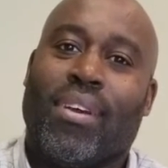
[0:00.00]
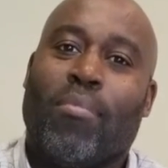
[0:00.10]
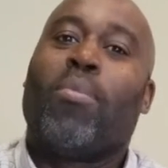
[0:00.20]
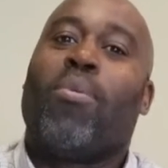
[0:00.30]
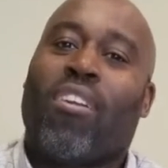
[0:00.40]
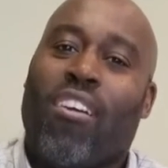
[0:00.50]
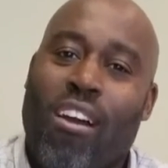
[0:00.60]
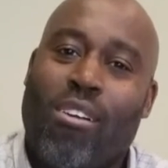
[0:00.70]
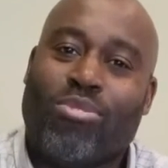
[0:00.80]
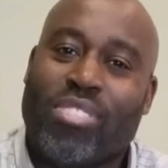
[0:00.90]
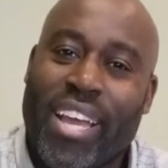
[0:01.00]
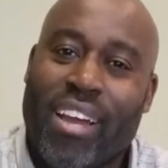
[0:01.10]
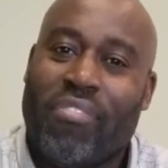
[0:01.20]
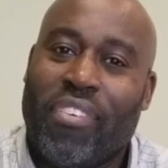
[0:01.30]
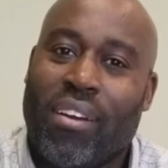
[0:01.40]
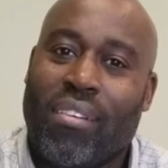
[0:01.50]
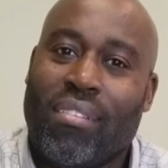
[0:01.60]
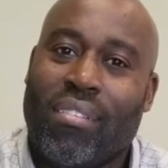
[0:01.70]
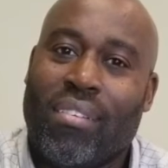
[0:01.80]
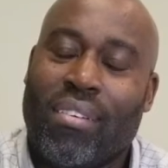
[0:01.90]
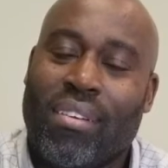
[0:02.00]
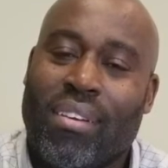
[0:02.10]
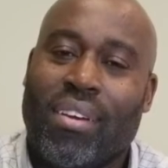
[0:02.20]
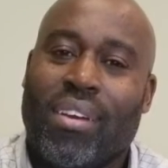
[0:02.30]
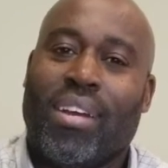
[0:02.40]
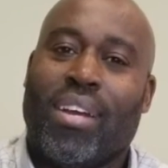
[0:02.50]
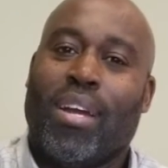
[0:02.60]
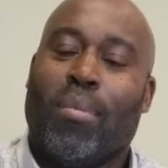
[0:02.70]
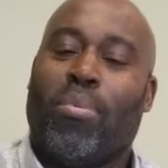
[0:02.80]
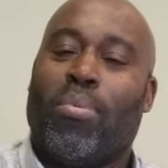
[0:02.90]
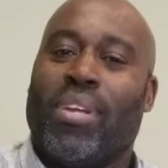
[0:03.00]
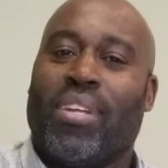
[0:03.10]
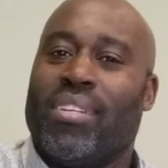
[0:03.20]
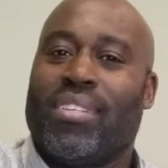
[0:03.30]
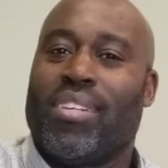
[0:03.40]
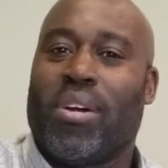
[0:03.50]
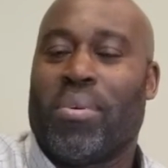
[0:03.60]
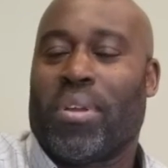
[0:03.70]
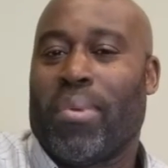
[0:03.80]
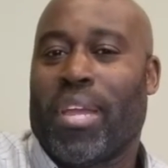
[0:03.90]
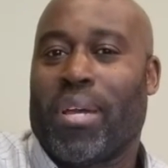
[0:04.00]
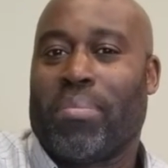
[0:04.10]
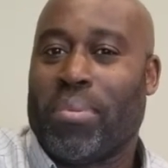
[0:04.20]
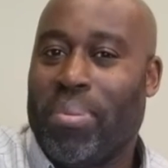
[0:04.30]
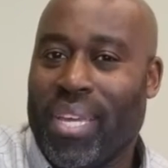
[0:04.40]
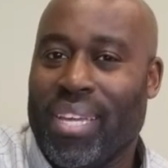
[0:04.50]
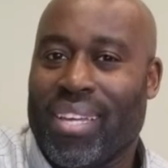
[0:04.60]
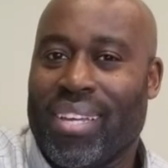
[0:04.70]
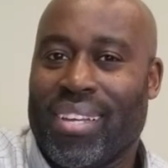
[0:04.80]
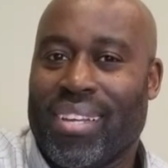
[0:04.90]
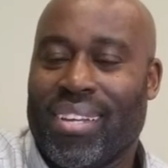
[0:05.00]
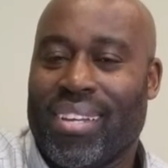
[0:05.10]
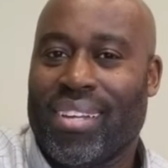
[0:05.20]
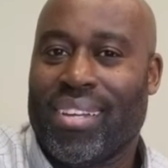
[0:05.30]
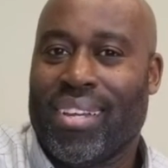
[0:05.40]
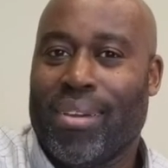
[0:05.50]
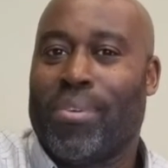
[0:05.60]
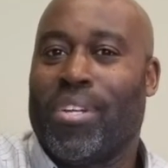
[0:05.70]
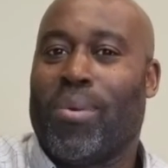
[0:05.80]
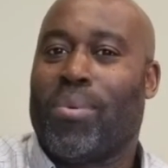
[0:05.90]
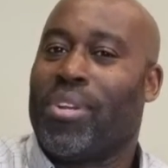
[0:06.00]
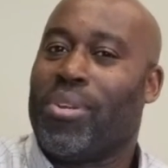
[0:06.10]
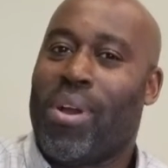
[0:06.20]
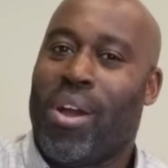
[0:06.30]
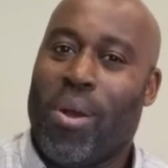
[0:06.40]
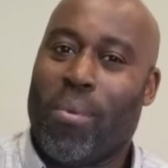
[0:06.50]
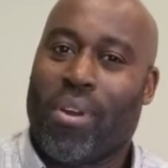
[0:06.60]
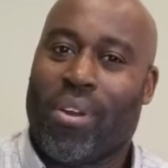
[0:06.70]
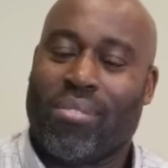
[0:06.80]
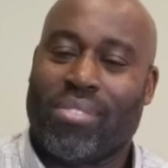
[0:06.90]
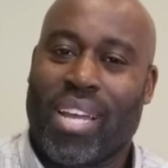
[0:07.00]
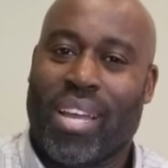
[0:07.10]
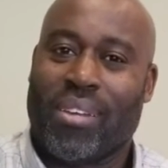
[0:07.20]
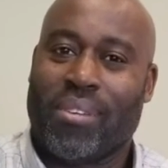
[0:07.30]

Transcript: We want our own cell phone, but we don't want to make up the bed. We don't want to do our homework on time.